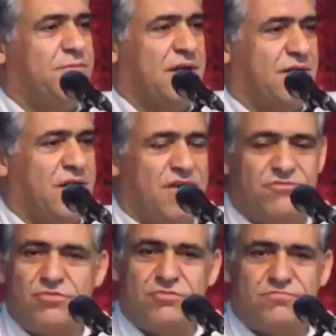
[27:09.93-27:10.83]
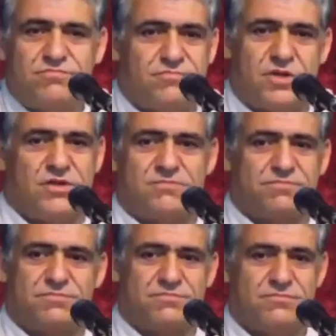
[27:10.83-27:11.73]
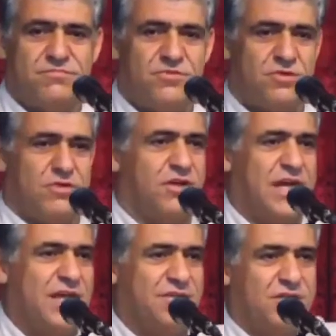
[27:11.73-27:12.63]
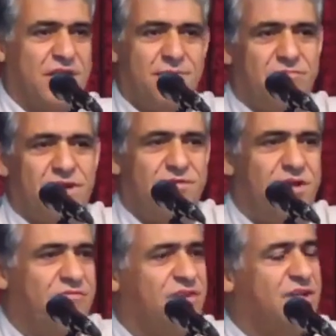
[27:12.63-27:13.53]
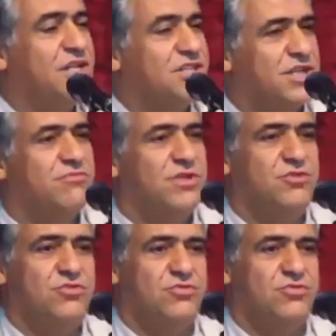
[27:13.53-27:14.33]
I have to, uh, uh no, I can't come and have a relation with you.